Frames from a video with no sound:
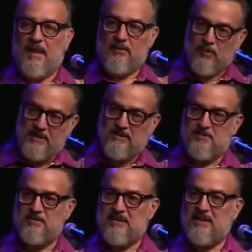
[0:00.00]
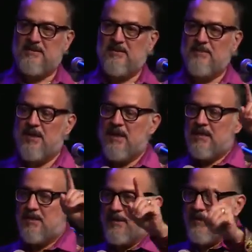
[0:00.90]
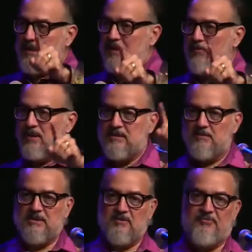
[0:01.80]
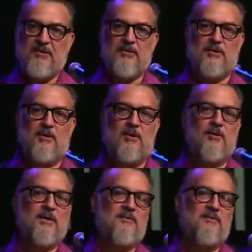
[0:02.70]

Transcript: And wisdom says the, the beginning of wisdom is the fear of the Lord.